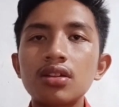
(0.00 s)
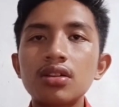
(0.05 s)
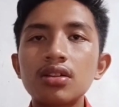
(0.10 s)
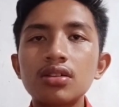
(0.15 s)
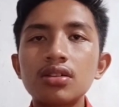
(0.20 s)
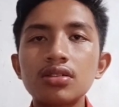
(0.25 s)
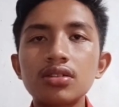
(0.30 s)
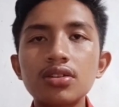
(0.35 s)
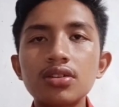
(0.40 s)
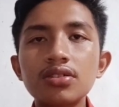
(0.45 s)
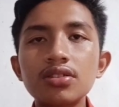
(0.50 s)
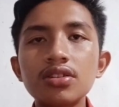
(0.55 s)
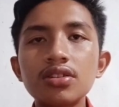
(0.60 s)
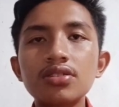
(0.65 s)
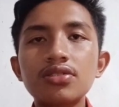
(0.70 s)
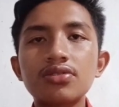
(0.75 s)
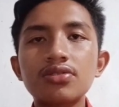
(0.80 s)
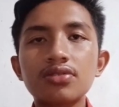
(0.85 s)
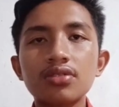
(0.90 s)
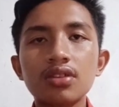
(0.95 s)
learning
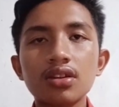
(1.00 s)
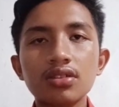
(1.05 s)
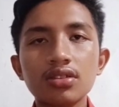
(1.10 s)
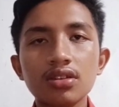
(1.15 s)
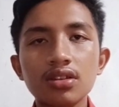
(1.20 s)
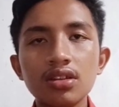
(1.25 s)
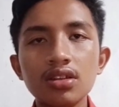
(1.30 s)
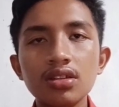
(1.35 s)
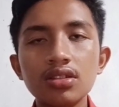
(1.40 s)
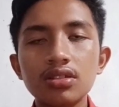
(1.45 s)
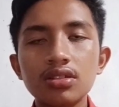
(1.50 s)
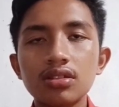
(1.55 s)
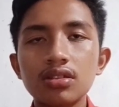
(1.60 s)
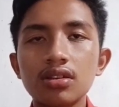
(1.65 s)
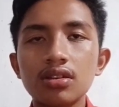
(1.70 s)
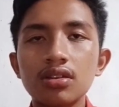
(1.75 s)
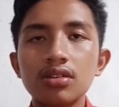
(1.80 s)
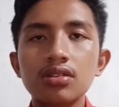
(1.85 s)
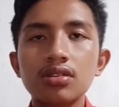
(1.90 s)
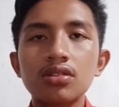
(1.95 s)
strategies,
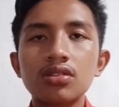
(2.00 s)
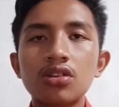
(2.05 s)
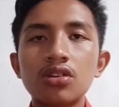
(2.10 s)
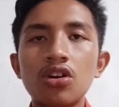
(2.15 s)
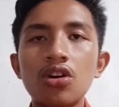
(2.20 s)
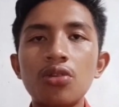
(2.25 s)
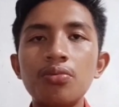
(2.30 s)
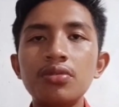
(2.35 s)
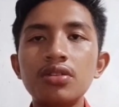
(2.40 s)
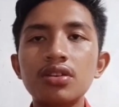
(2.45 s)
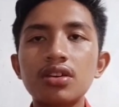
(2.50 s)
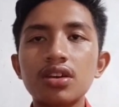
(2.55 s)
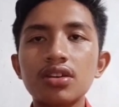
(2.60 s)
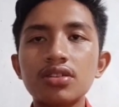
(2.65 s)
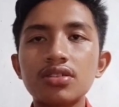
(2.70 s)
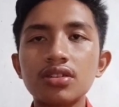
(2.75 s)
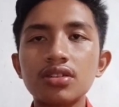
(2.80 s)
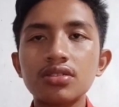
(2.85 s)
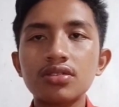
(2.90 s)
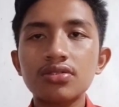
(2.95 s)

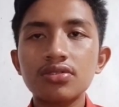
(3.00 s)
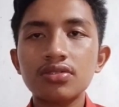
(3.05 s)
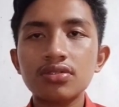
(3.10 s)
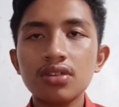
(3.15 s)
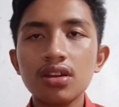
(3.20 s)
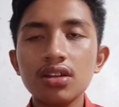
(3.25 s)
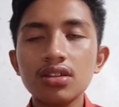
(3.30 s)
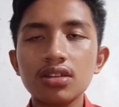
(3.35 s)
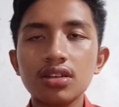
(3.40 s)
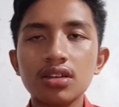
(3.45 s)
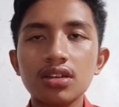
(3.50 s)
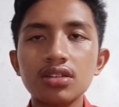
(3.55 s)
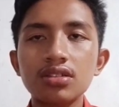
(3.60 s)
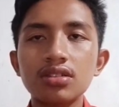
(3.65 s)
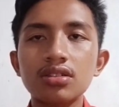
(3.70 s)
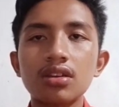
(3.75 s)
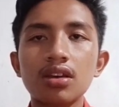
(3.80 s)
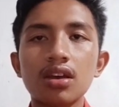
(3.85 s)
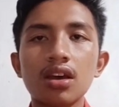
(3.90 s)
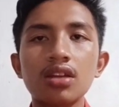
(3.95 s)
communication strategies,
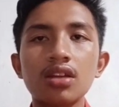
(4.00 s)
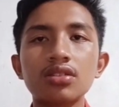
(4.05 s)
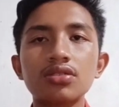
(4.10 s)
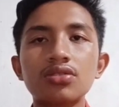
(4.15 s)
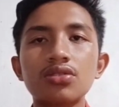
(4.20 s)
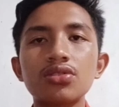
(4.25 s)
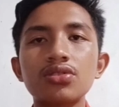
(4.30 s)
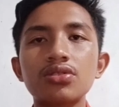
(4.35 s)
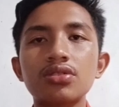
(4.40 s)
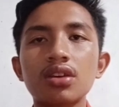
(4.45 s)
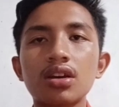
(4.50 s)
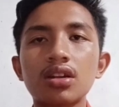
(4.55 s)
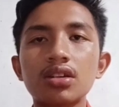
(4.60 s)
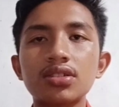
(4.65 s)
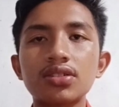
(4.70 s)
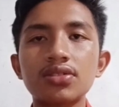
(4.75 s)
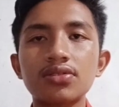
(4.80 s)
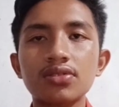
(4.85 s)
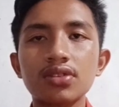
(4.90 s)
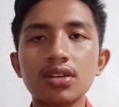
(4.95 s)
and social
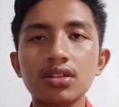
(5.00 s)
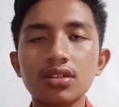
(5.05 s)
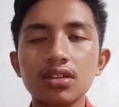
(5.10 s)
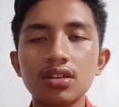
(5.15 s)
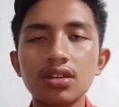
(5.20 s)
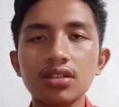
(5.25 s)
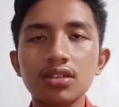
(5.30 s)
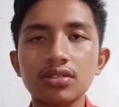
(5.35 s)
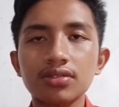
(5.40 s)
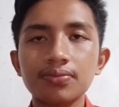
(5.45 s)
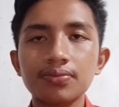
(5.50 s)
strategies.